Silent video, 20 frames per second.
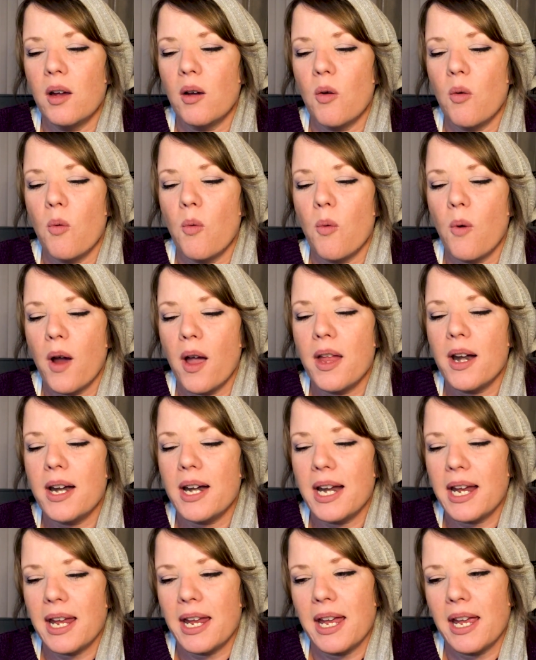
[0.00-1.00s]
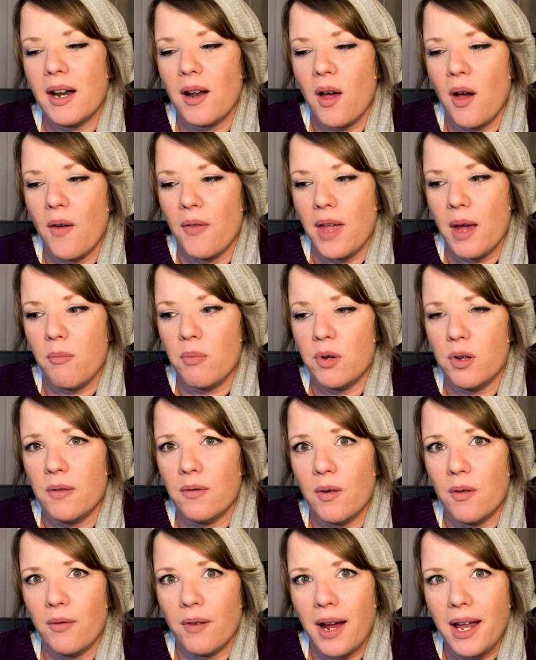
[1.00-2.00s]
Where did he get all that
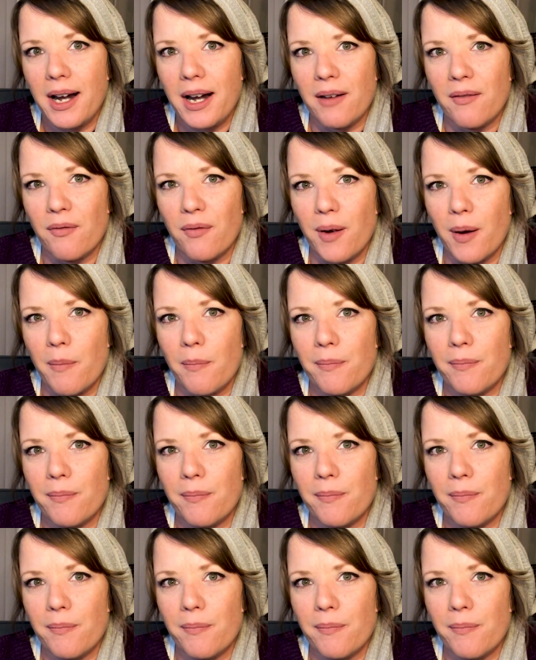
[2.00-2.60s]
beautiful writing from?